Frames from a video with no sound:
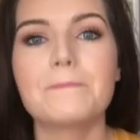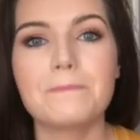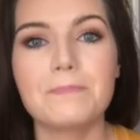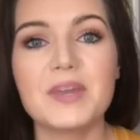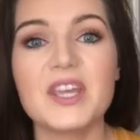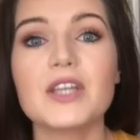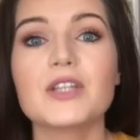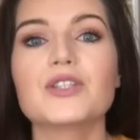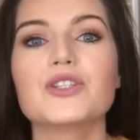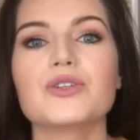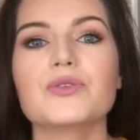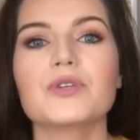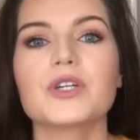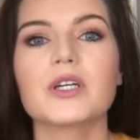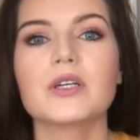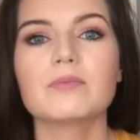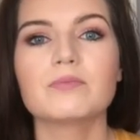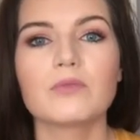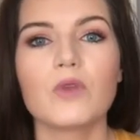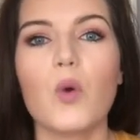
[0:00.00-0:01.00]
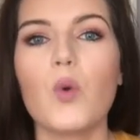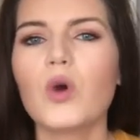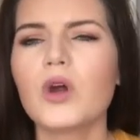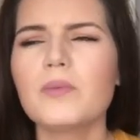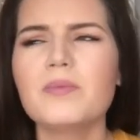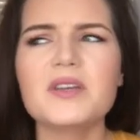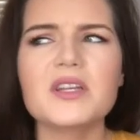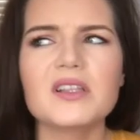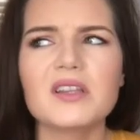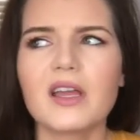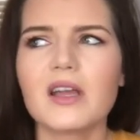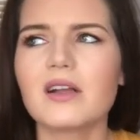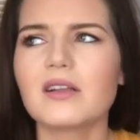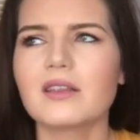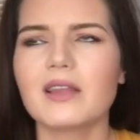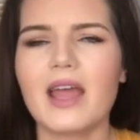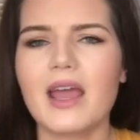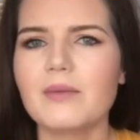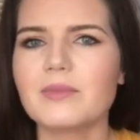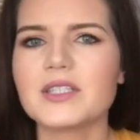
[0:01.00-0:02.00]
be a tutor or be a
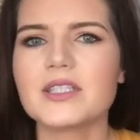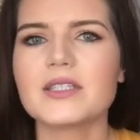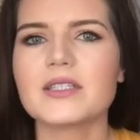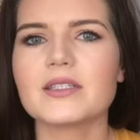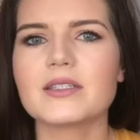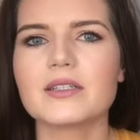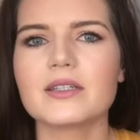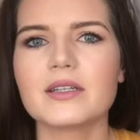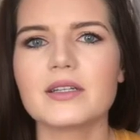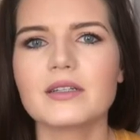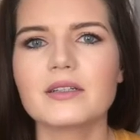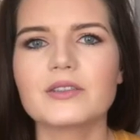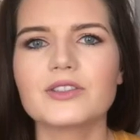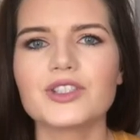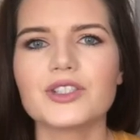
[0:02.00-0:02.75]
lab assistant.